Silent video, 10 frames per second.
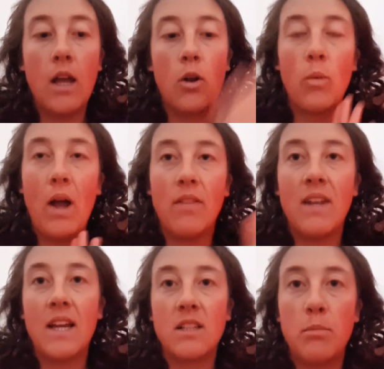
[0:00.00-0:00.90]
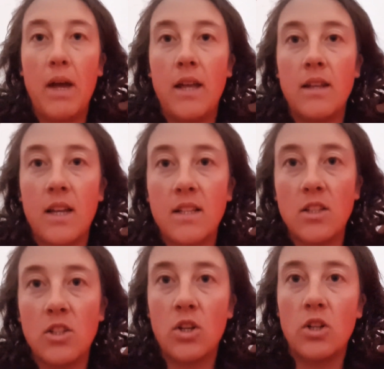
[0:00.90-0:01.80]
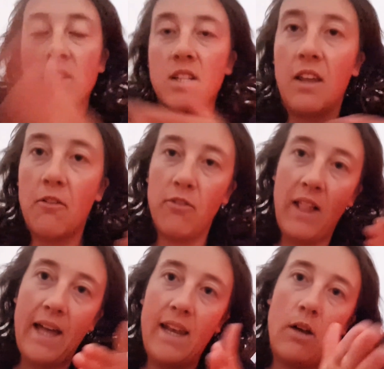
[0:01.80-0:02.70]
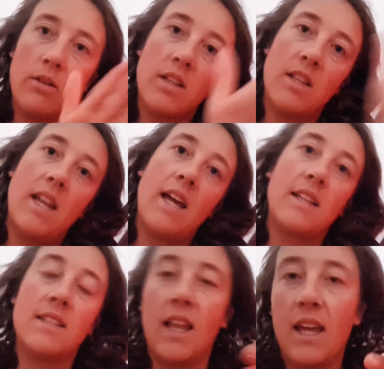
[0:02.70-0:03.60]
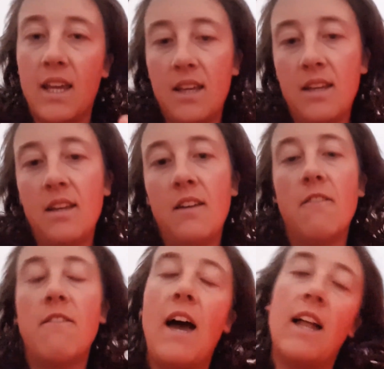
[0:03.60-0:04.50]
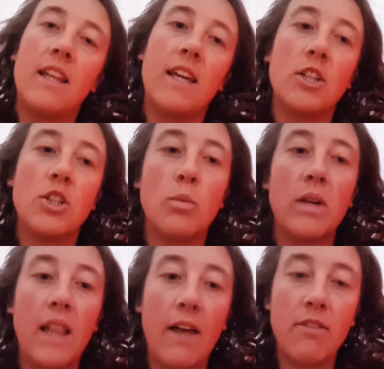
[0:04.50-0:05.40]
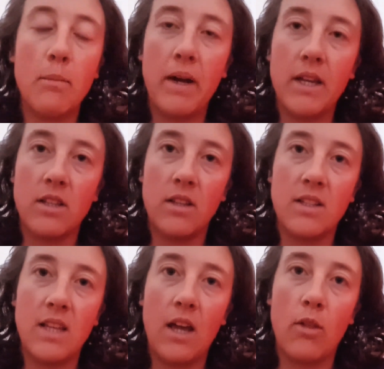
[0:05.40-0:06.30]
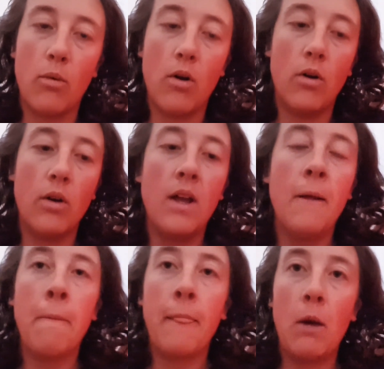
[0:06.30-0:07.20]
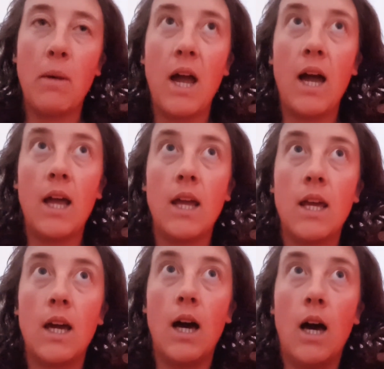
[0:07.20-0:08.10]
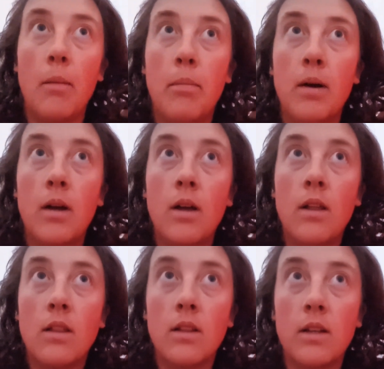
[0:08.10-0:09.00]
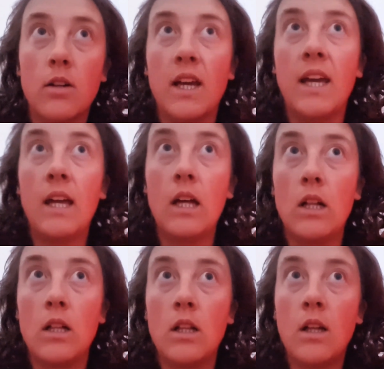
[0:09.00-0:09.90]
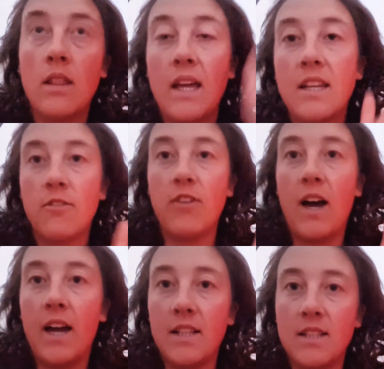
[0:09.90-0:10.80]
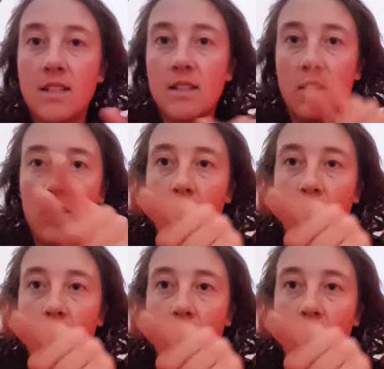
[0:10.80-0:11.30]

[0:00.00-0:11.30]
and around the next bend as it starts to like flatten out into the next like valley-ish, we left the bikes on the side of the road, and we hike up the little hill that divides,